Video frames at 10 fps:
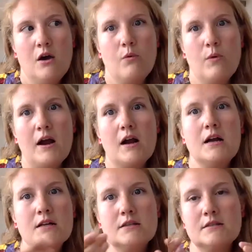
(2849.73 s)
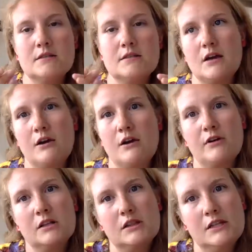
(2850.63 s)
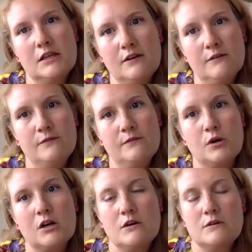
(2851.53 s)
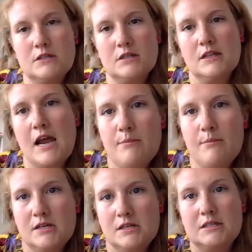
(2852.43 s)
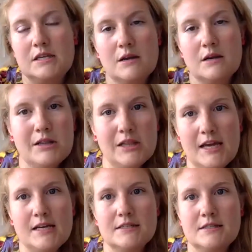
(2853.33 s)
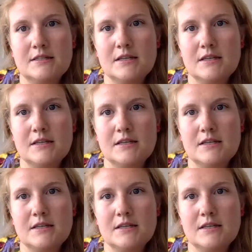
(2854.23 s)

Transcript: whereas kind of a lived or coastal inhabitants in a place